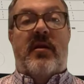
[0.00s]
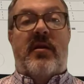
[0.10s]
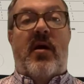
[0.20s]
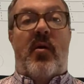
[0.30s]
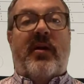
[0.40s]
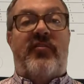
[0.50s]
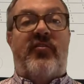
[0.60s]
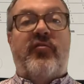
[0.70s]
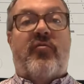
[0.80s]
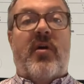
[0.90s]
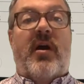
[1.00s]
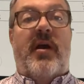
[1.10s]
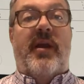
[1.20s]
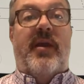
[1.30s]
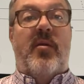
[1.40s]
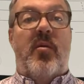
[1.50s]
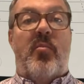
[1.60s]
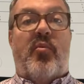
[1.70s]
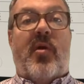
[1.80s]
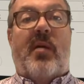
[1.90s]
Now, why don't you try
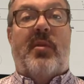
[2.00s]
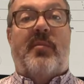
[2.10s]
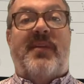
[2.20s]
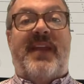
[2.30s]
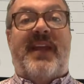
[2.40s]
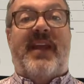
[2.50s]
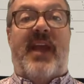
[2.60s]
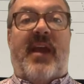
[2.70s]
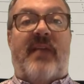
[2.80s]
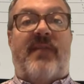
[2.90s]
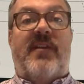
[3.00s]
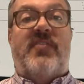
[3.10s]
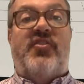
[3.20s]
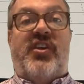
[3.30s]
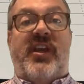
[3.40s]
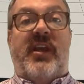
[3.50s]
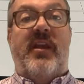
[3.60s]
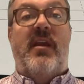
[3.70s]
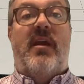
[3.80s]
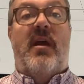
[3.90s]
problems E, F, and G
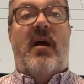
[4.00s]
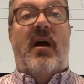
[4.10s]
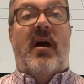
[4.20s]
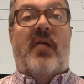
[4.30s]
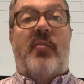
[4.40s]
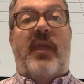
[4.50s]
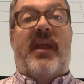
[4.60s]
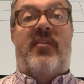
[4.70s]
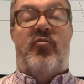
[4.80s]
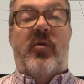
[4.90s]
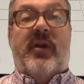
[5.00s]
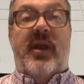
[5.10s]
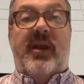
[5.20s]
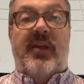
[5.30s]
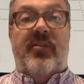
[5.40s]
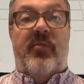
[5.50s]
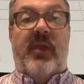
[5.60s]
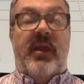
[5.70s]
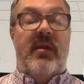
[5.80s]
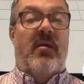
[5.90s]
on page
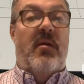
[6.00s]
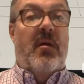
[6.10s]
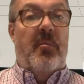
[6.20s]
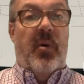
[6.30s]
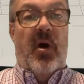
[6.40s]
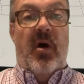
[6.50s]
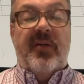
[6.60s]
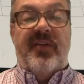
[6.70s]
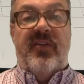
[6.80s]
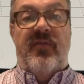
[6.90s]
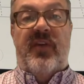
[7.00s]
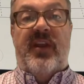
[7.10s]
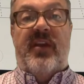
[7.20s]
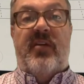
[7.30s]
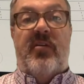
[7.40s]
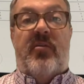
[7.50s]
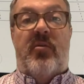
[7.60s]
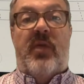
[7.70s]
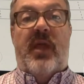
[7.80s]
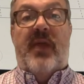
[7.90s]
193? Pause the
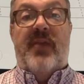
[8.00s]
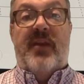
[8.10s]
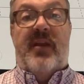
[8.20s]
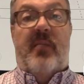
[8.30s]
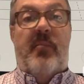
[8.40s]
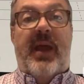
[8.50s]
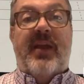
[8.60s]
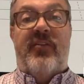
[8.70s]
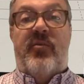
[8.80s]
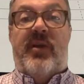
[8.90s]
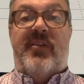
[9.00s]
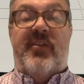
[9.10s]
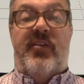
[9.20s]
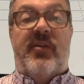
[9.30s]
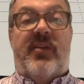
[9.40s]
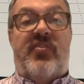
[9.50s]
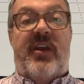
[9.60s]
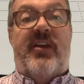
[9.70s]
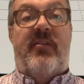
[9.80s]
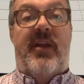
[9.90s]
video and then come back to it so you can
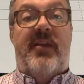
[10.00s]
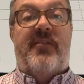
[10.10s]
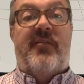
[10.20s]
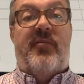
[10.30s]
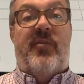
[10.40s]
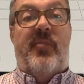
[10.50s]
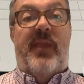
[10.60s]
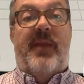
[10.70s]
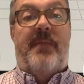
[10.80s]
check your answers with me.